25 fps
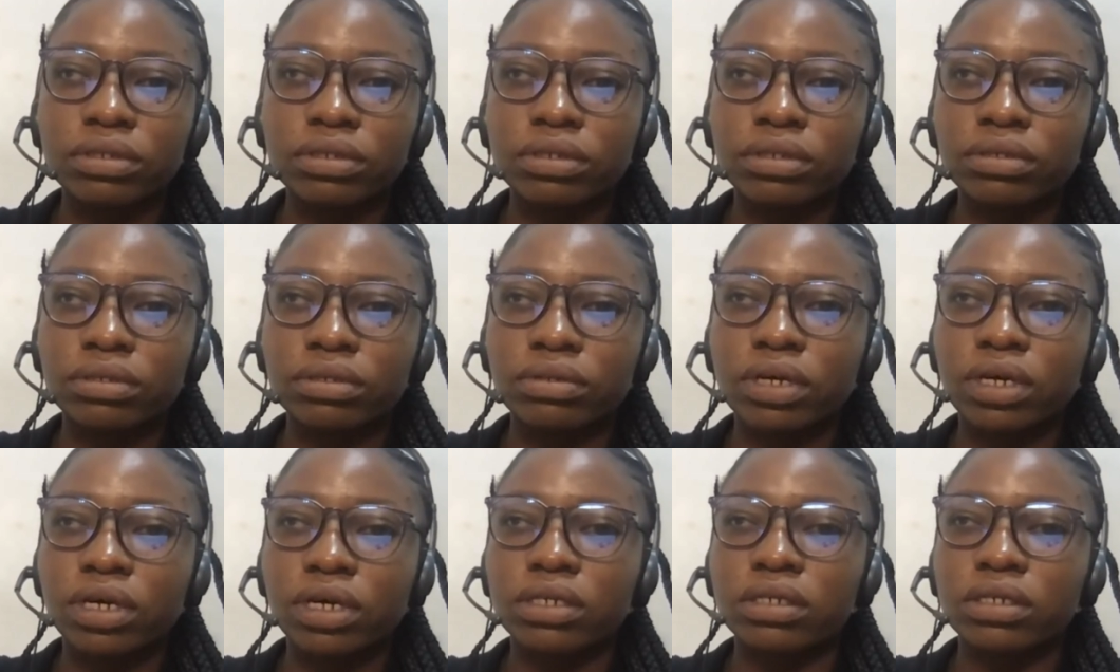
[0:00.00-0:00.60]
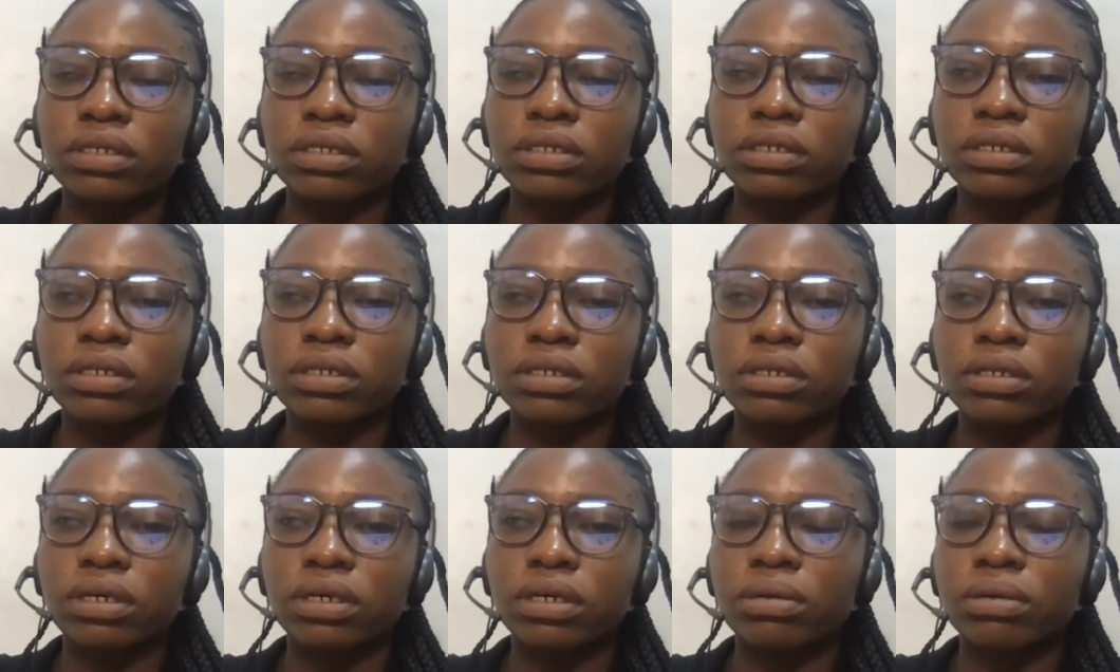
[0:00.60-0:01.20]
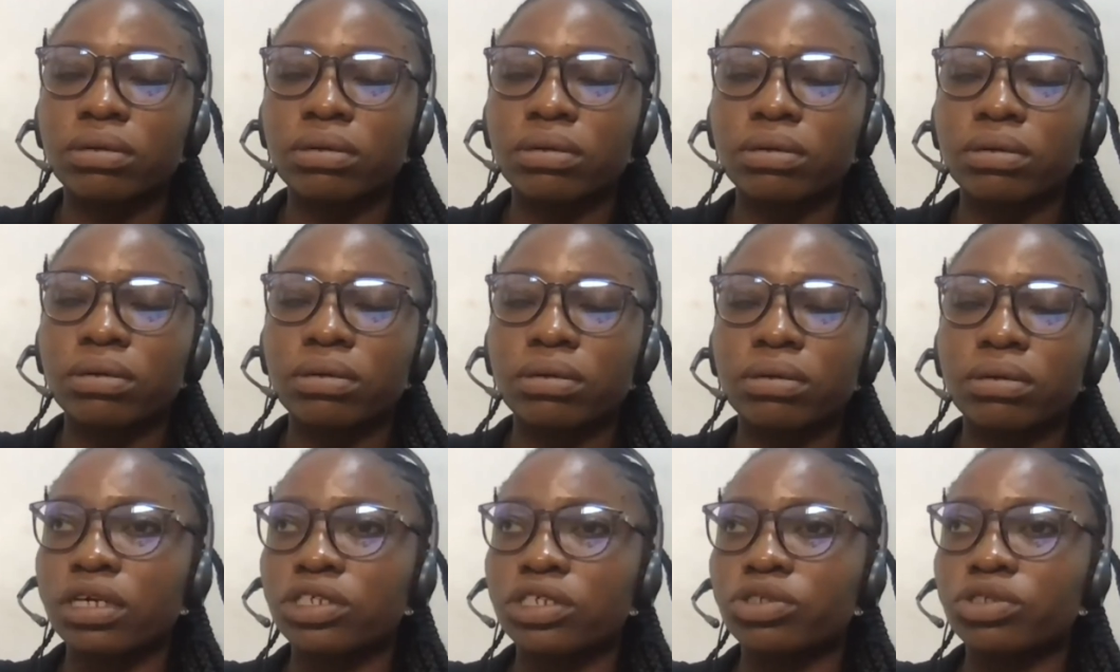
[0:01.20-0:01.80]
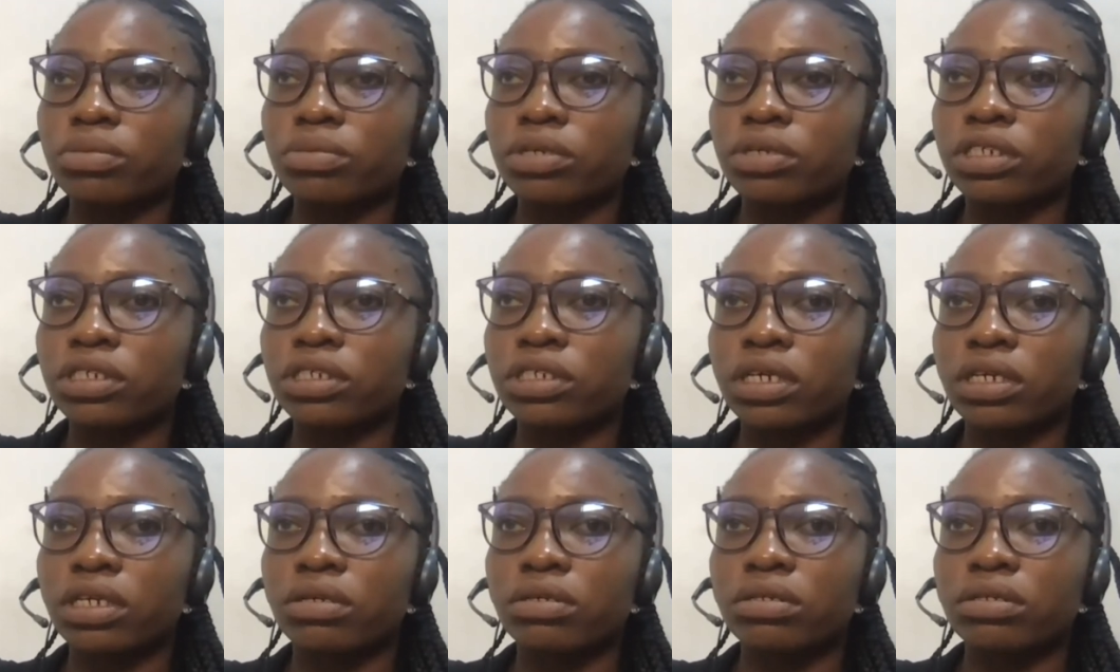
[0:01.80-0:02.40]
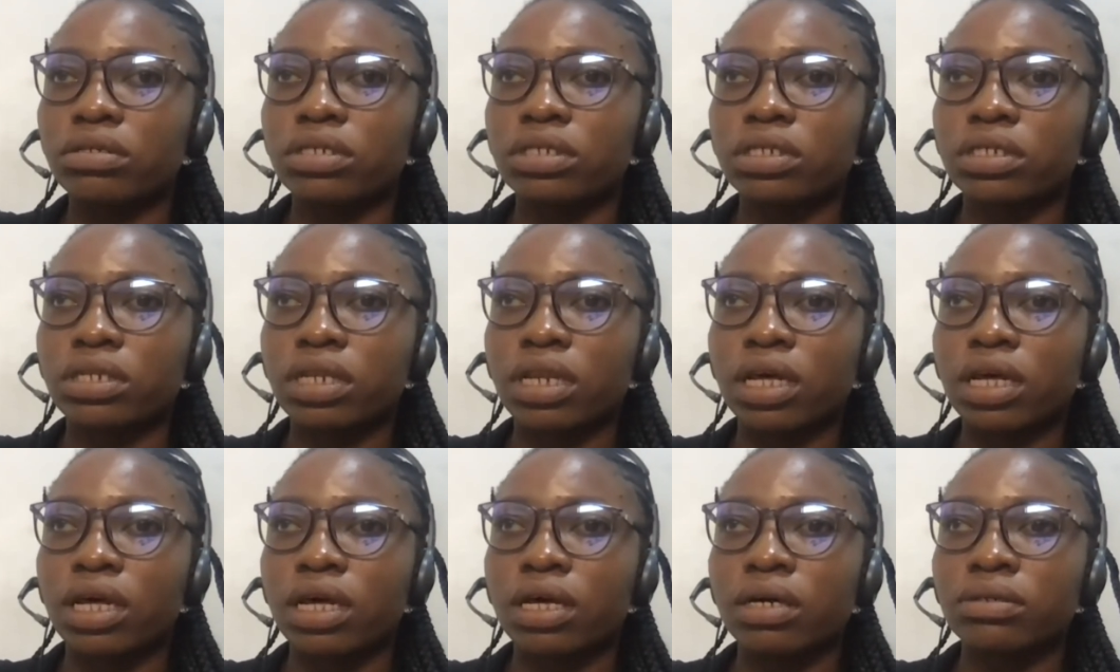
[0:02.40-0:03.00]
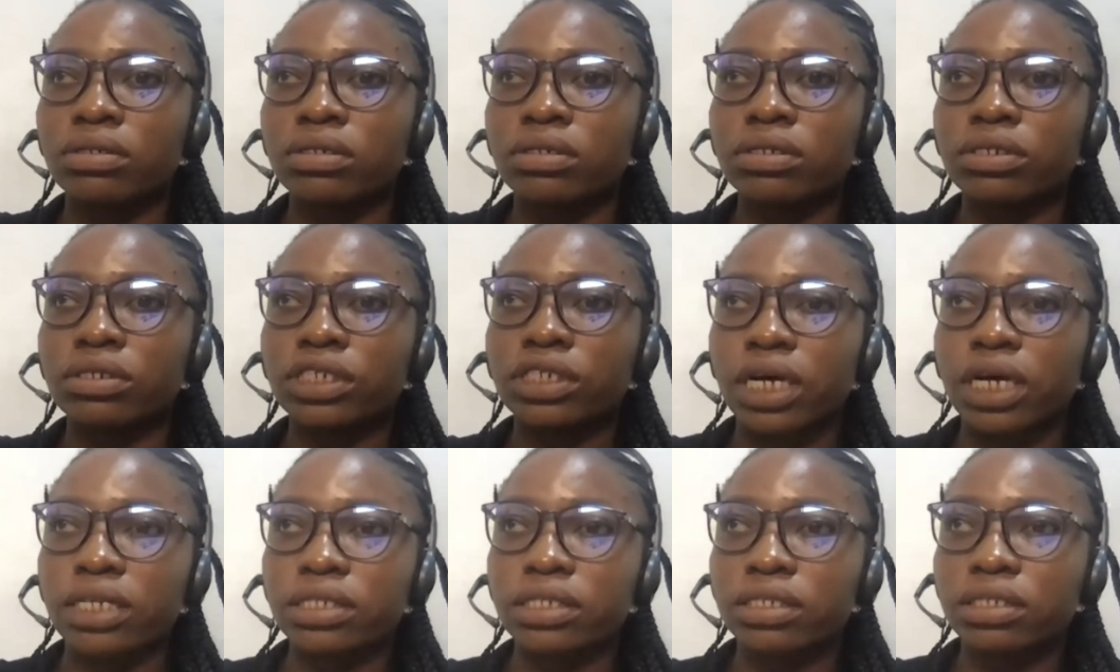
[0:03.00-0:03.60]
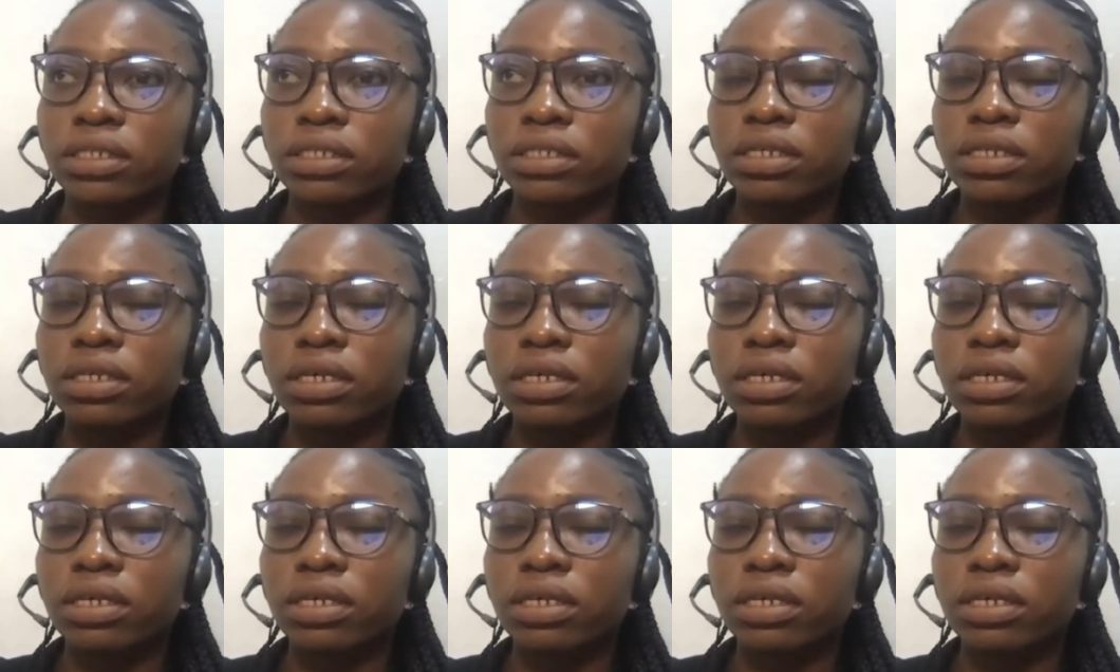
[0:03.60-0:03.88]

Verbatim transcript: You can, the links will be shared on the chat.